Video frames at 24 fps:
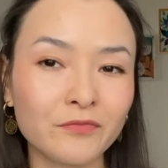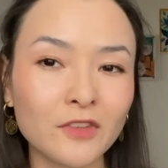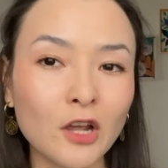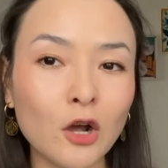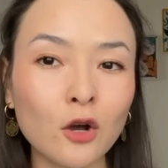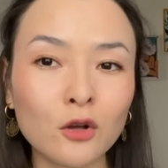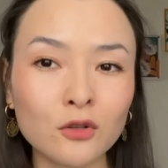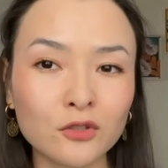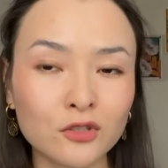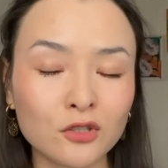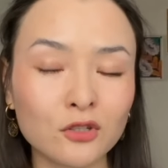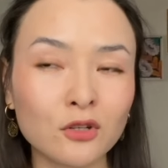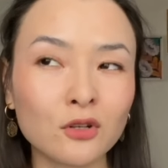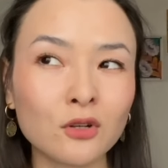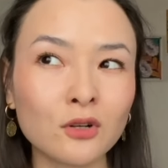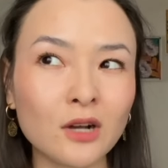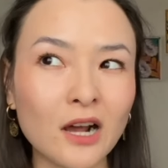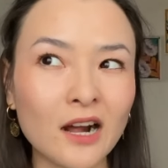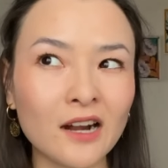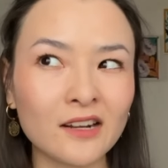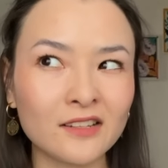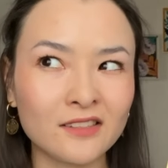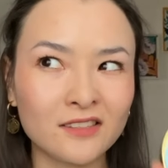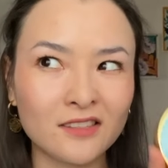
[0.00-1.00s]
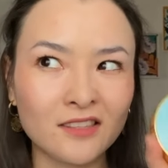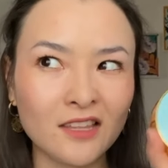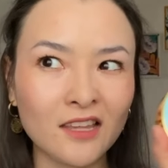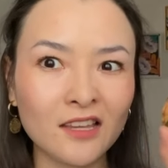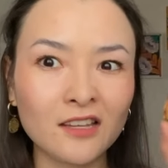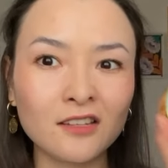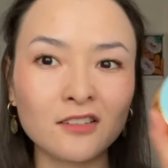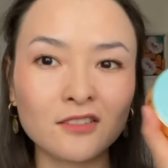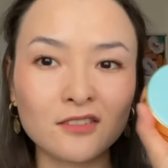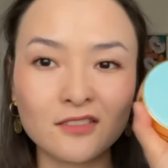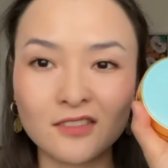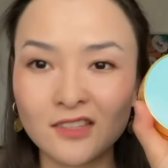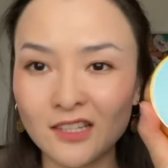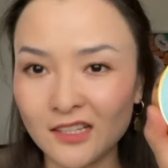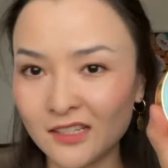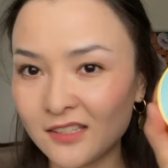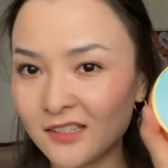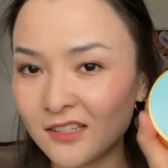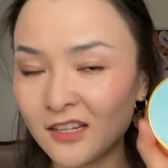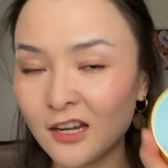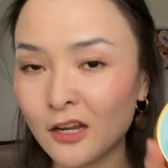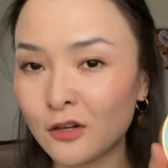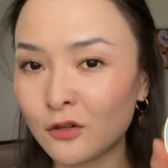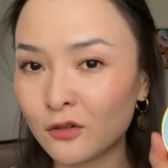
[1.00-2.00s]
Also, I think
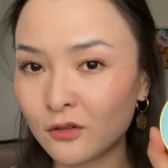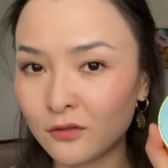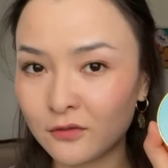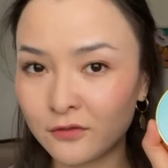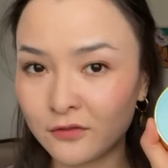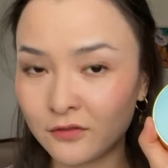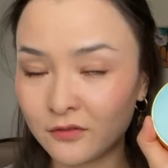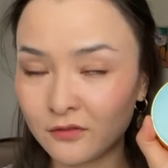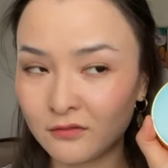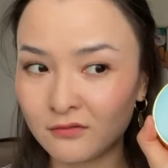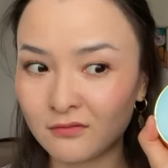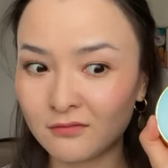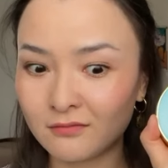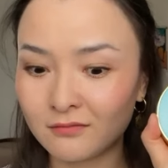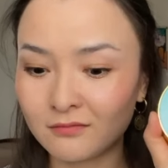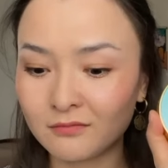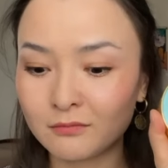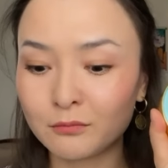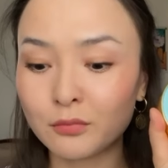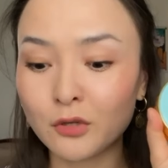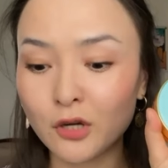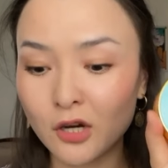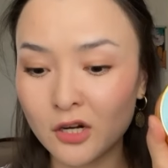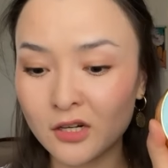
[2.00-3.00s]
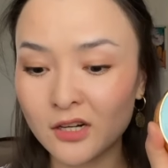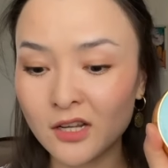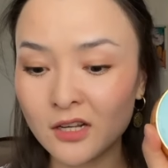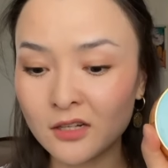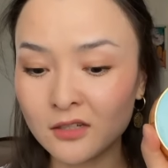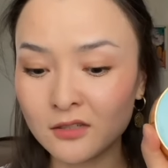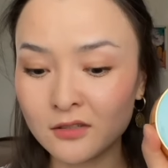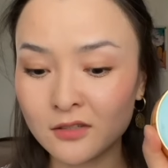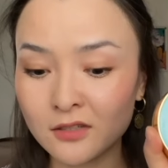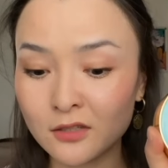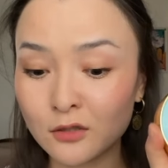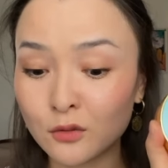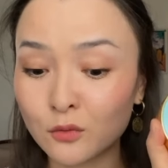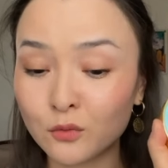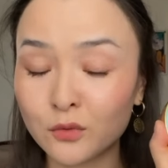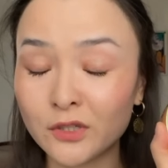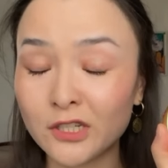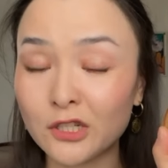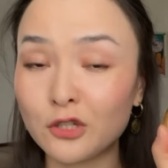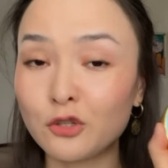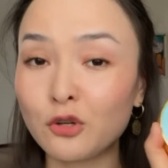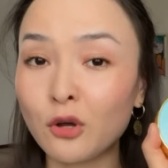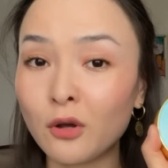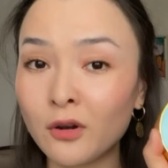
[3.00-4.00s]
this kind of products
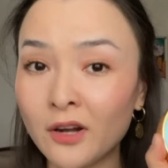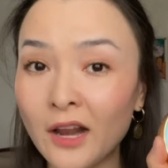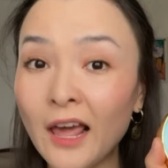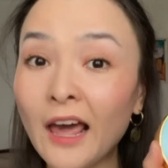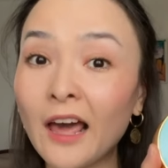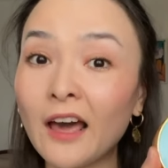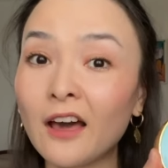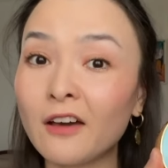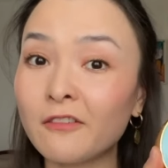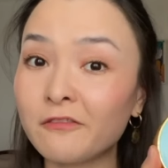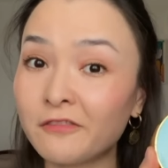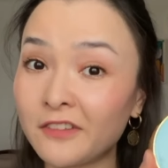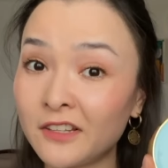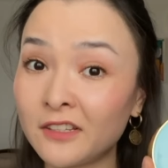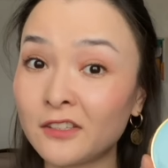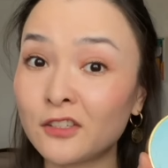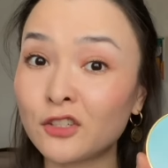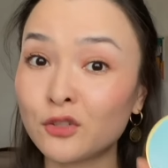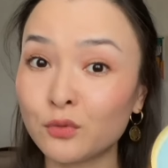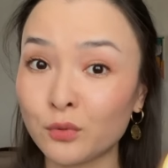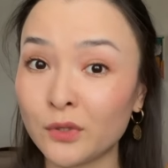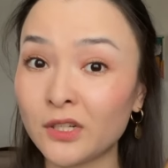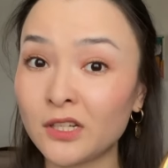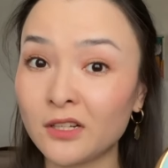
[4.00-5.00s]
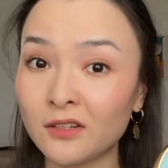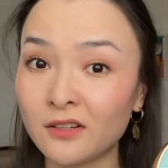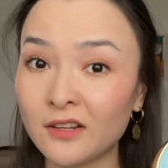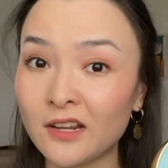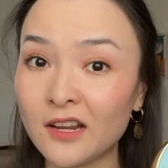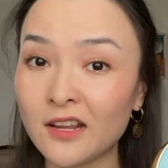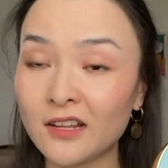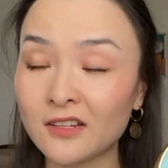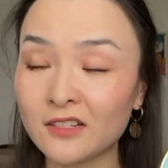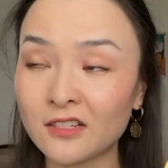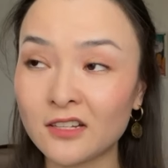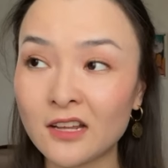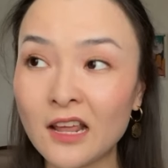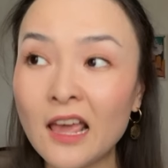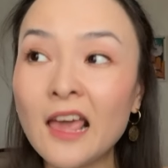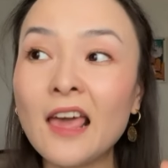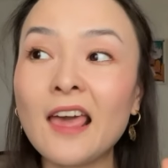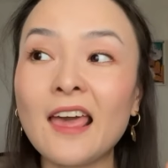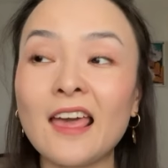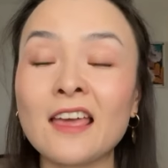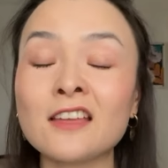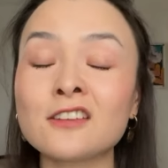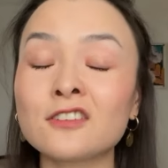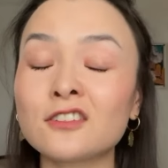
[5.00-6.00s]
we don't have in Sweden yet.
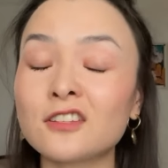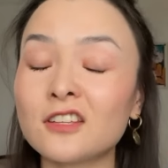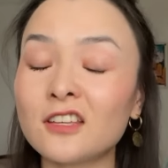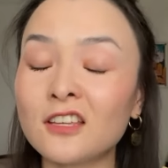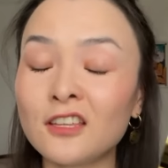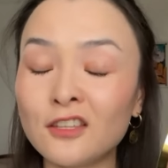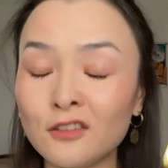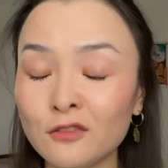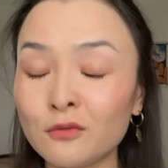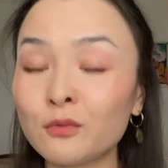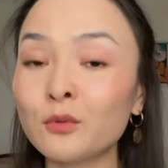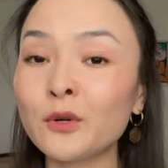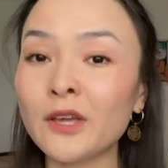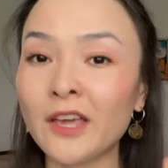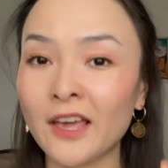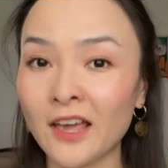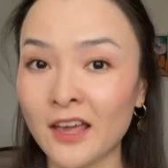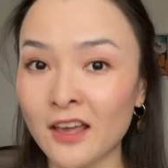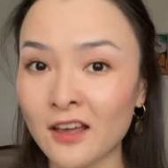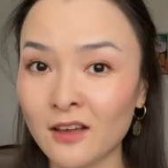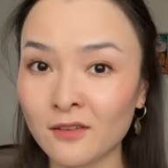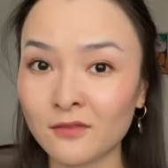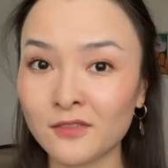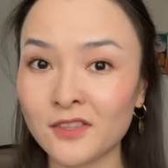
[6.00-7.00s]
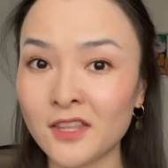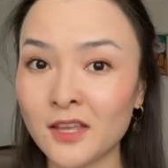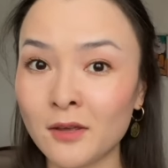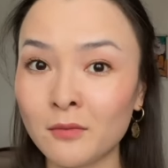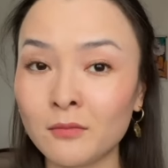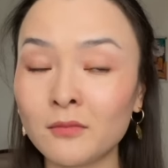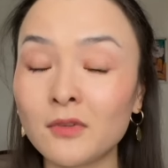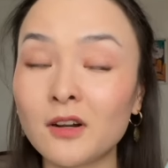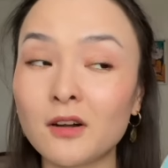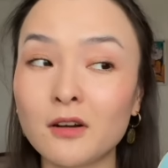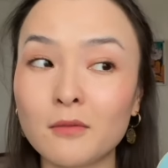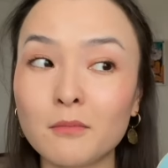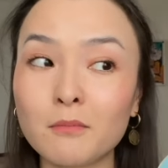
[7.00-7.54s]
And if we have them,